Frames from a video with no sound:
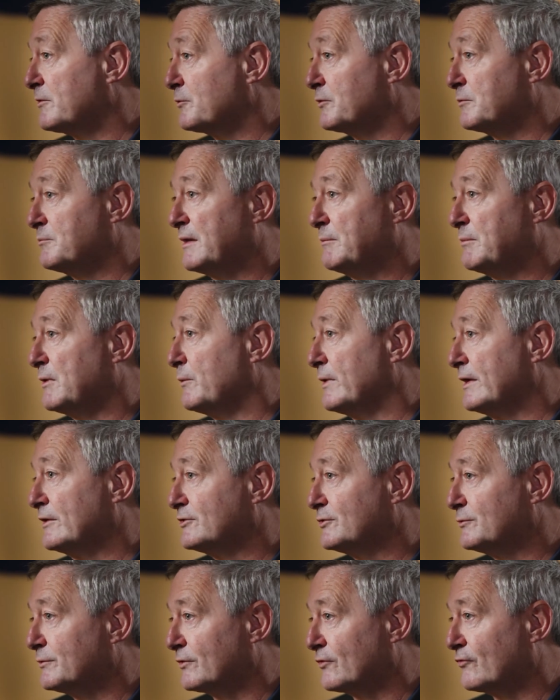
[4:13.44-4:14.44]
it would make me wait
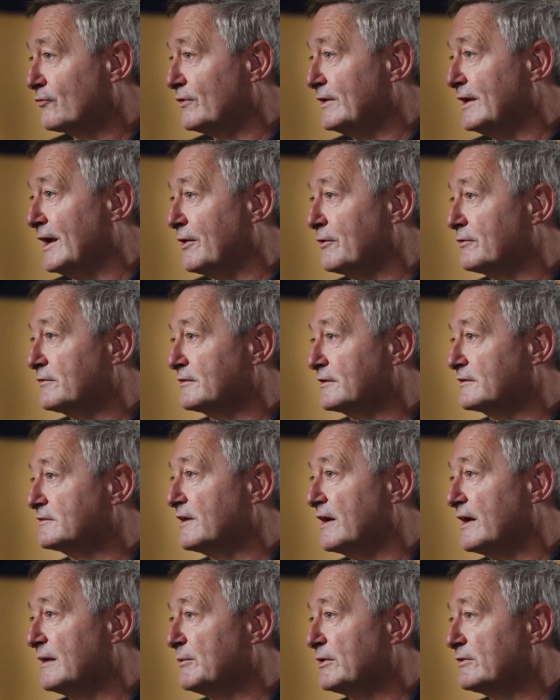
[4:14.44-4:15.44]
2 or 3 hours at a
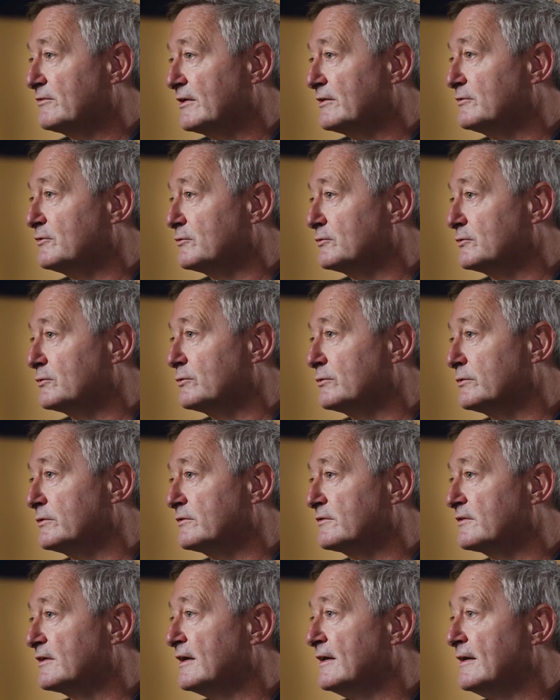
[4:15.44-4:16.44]
time outside their
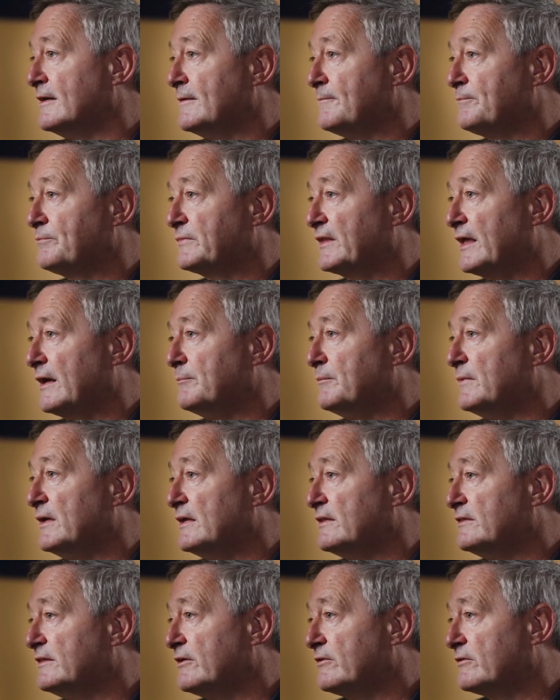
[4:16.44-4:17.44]
doors.
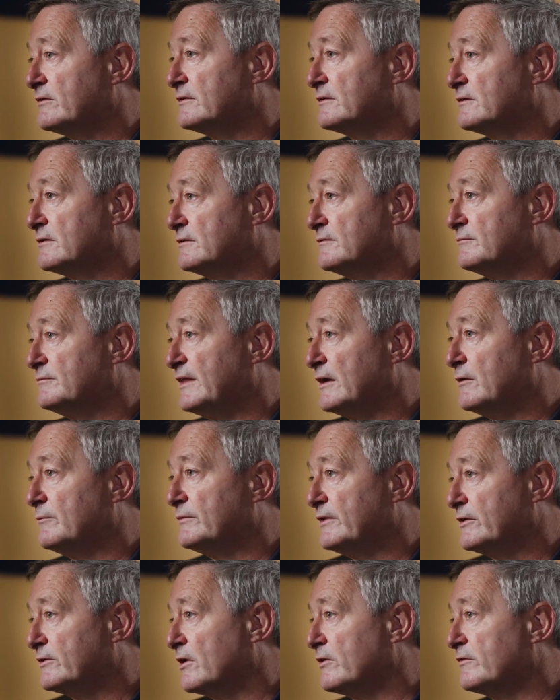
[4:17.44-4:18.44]

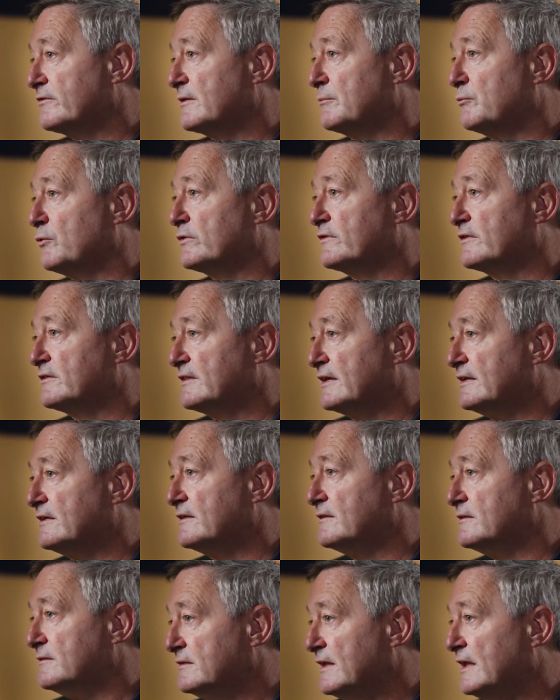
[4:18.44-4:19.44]
Their concept was that they
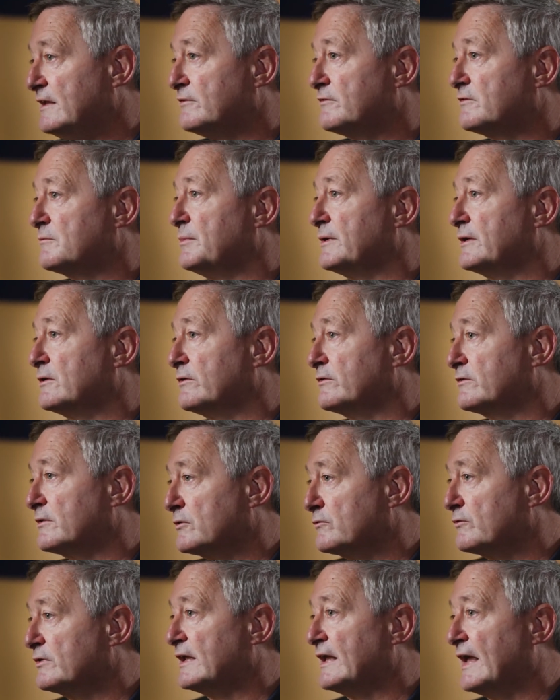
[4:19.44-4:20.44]
didn't need us because they
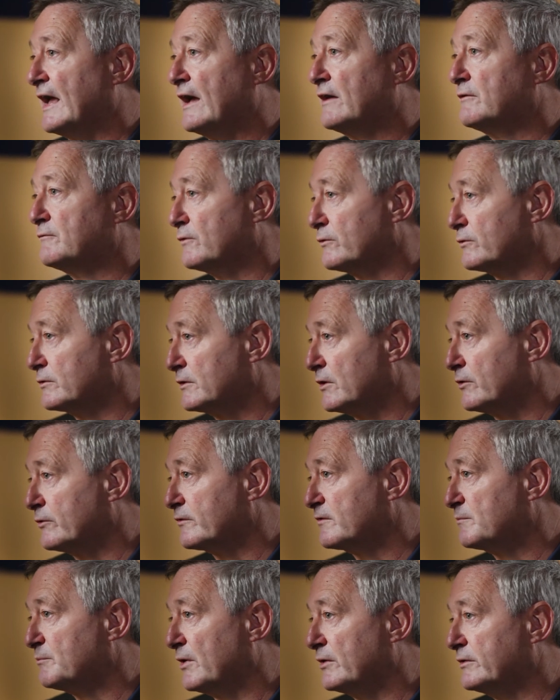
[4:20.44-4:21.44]
already had foreign
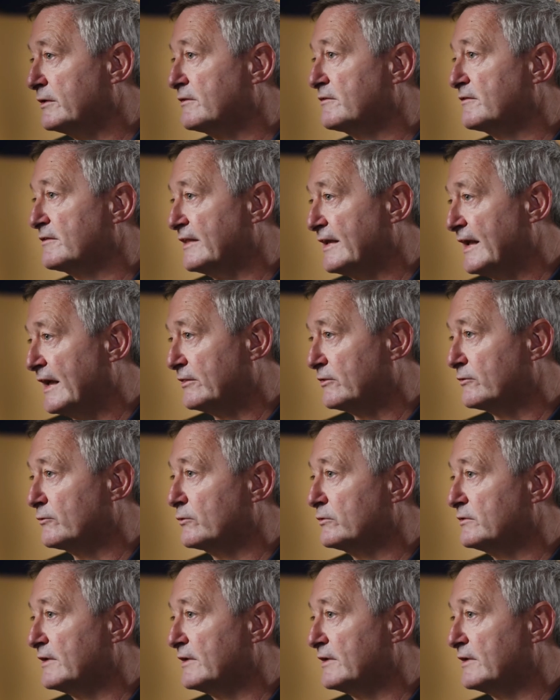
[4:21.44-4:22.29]
correspondents and they had their own